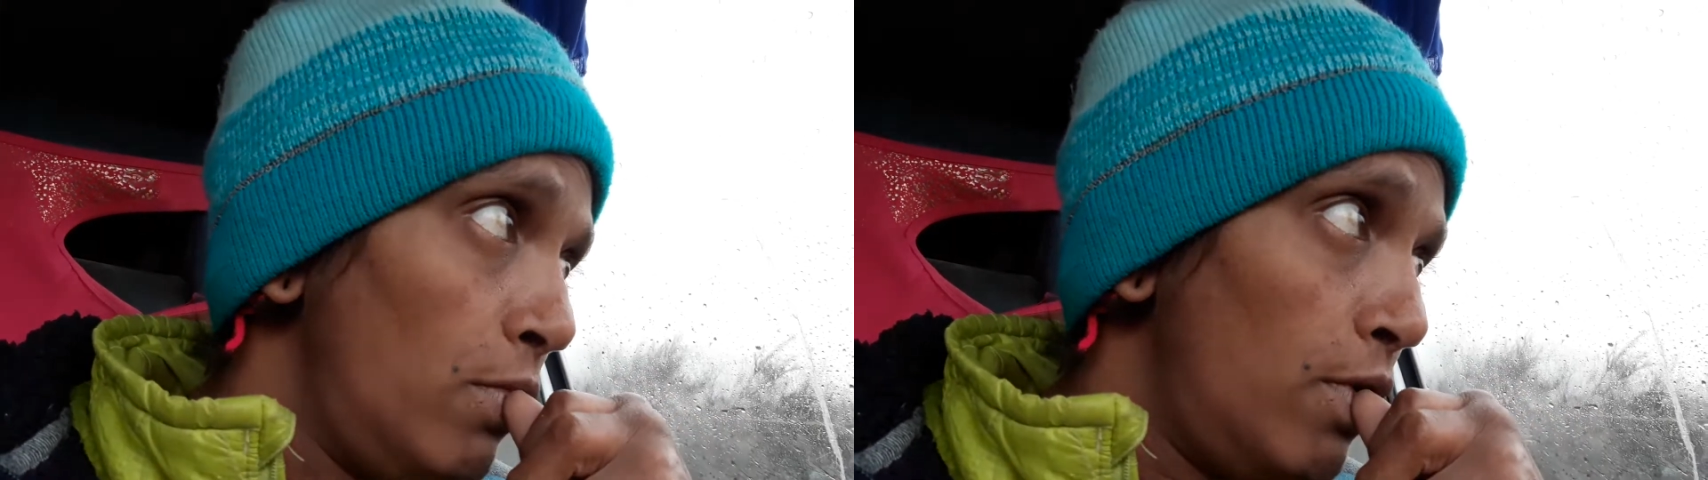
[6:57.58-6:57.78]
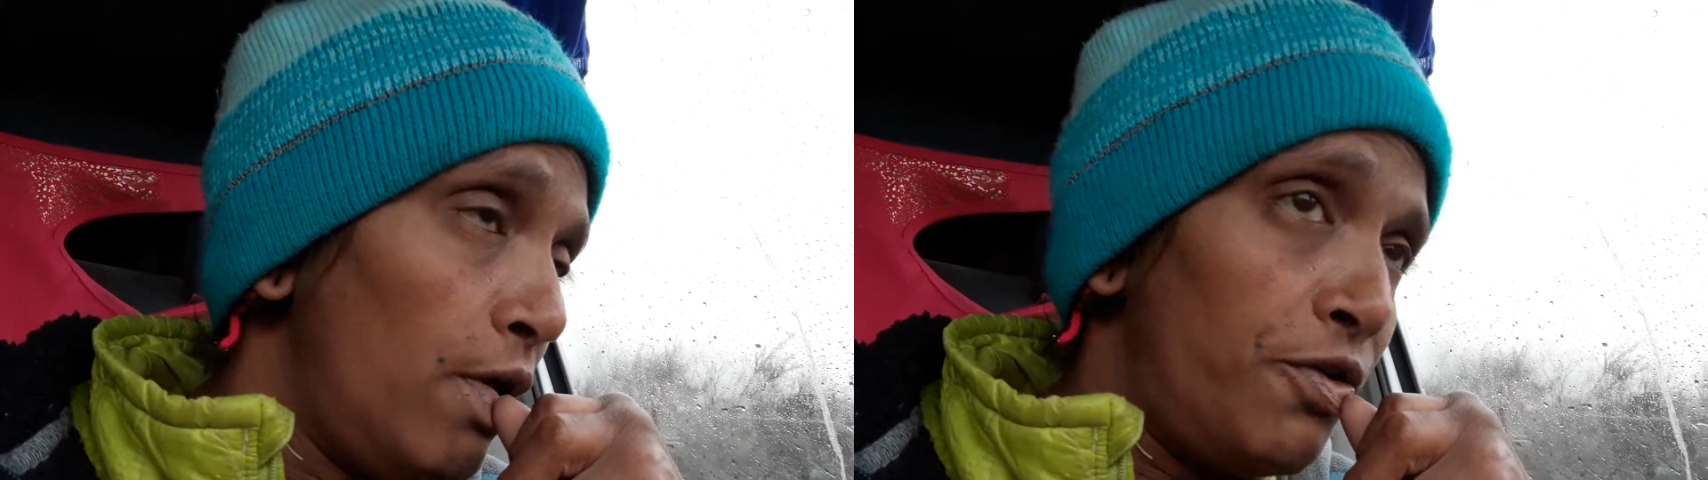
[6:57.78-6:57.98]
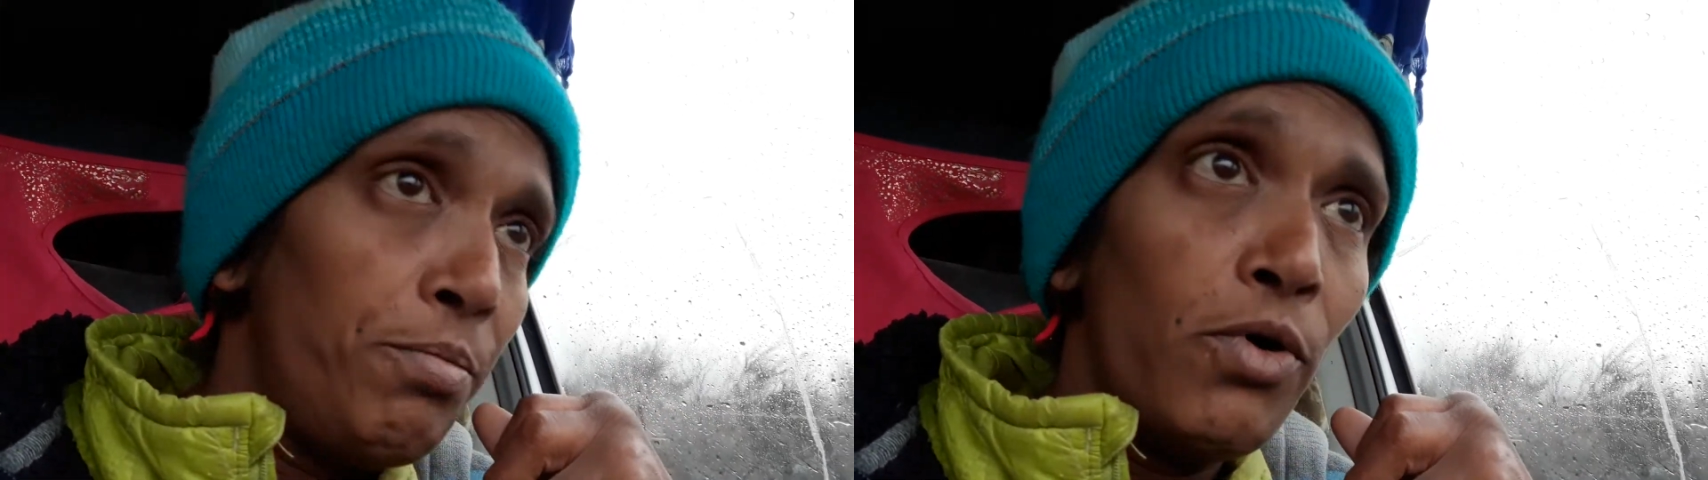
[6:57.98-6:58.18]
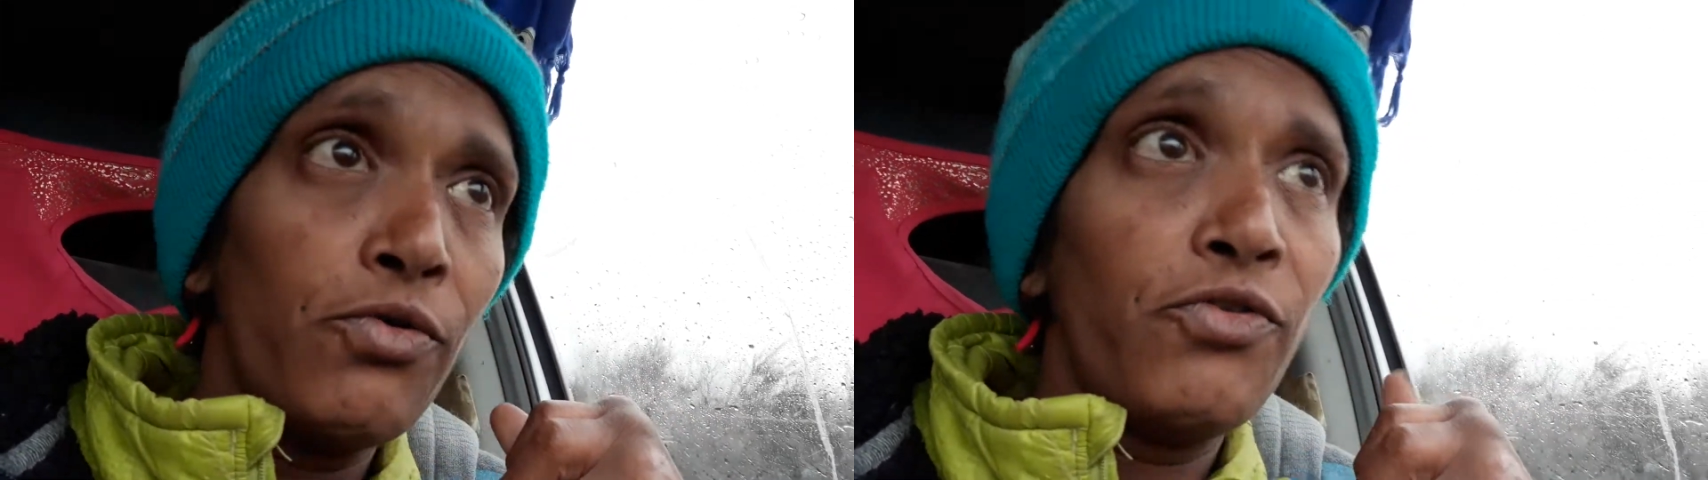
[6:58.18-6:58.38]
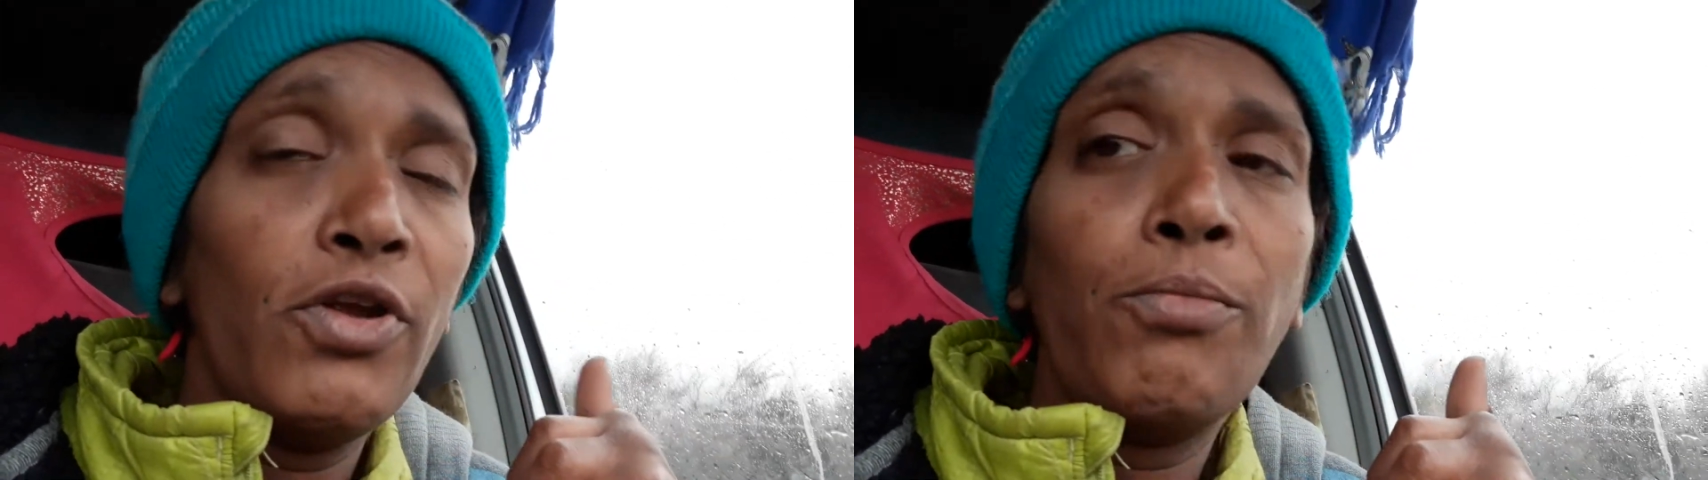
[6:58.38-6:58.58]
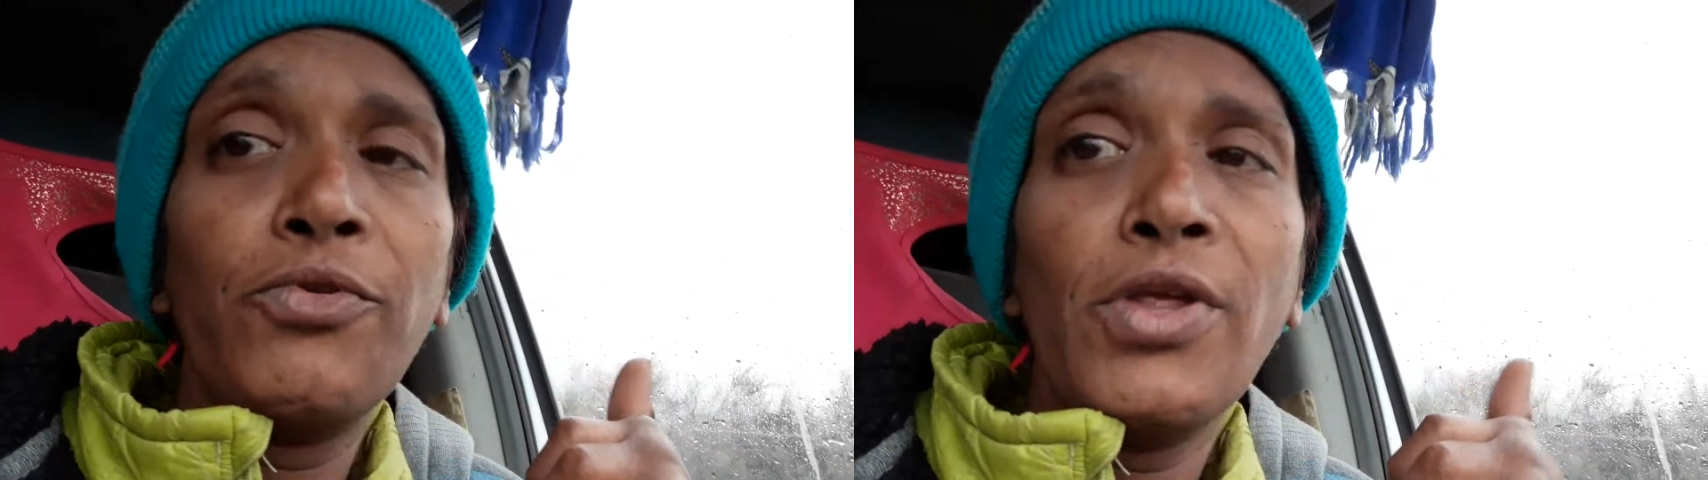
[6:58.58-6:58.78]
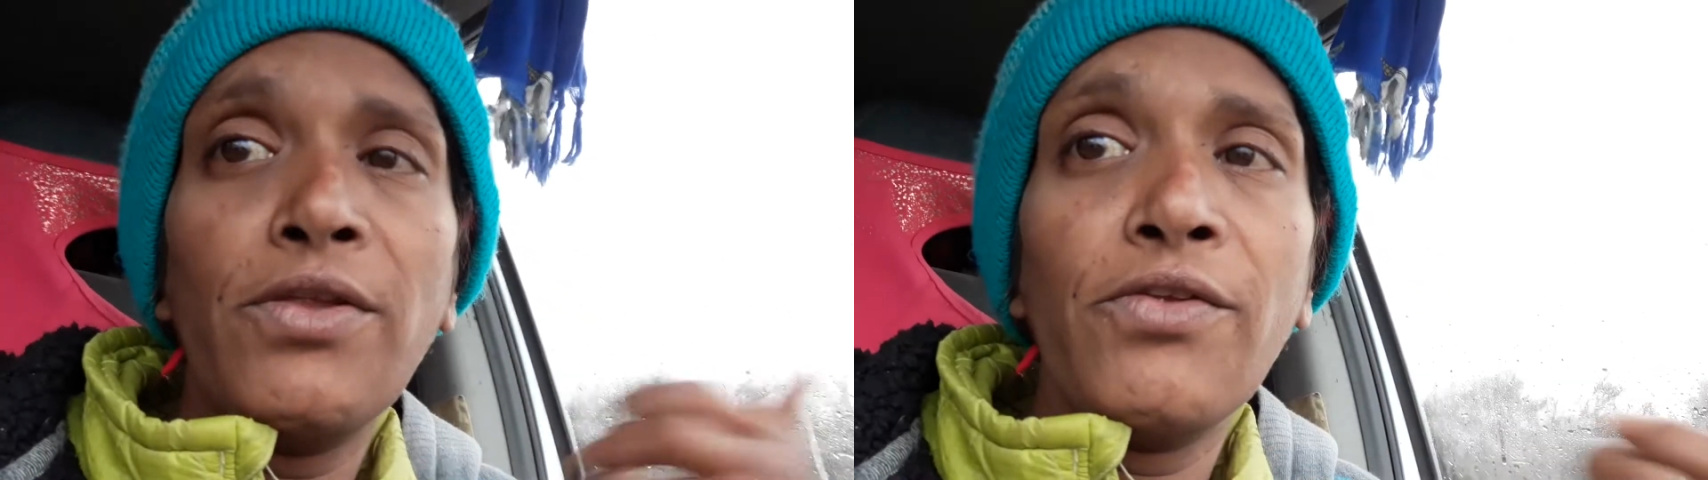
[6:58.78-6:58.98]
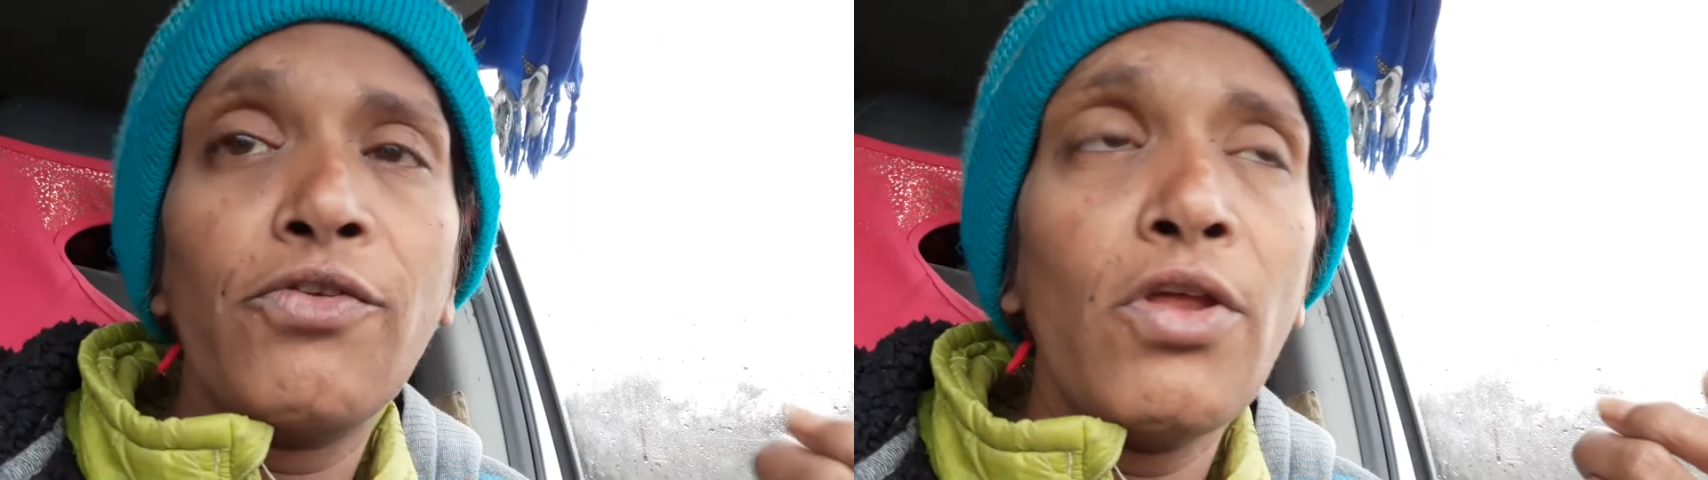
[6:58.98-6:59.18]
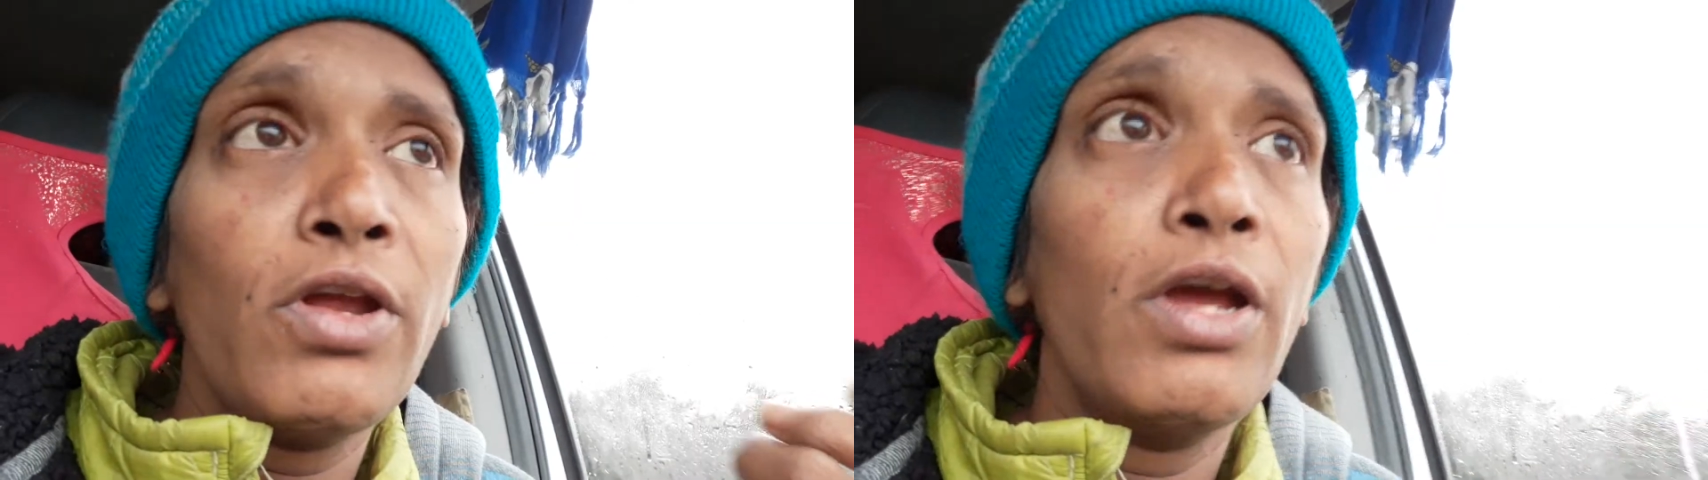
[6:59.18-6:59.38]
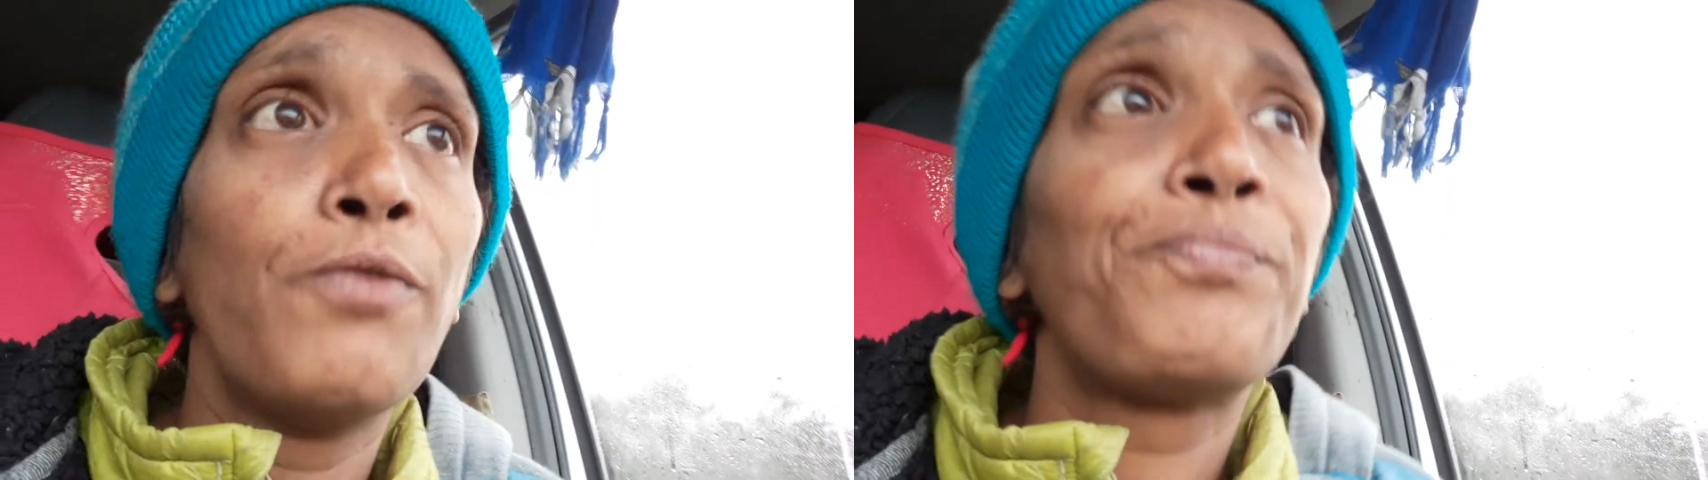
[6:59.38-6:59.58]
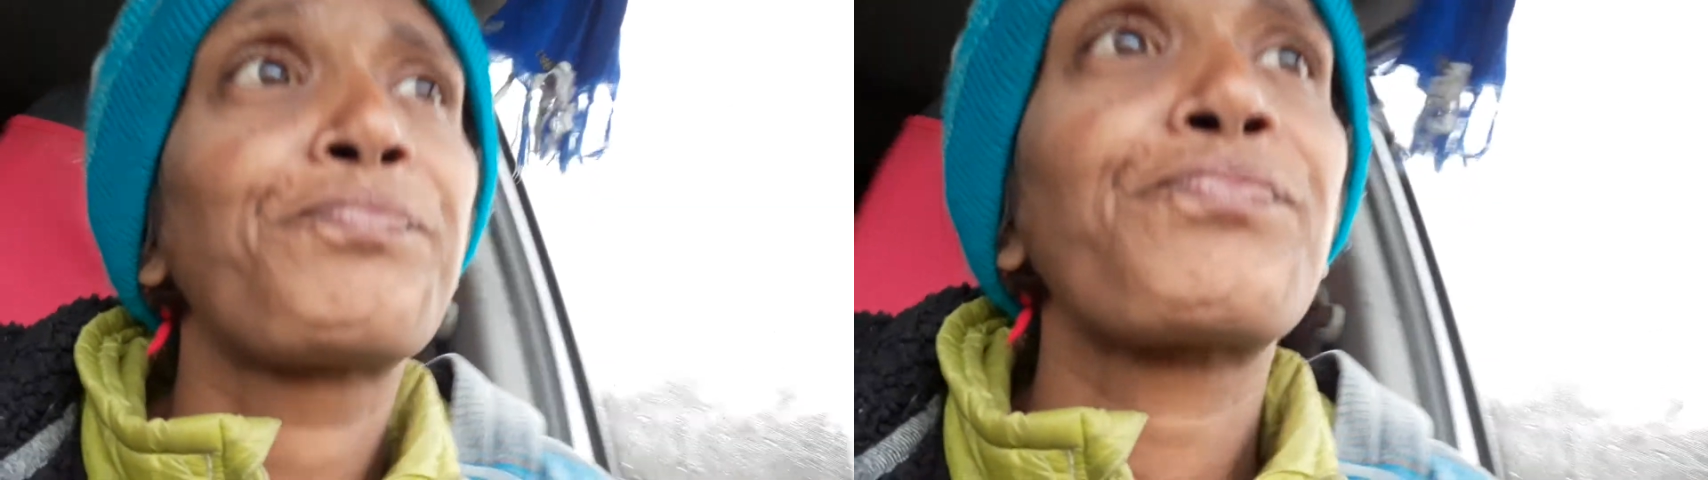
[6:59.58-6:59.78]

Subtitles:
I suppose 0% in Southern Cal.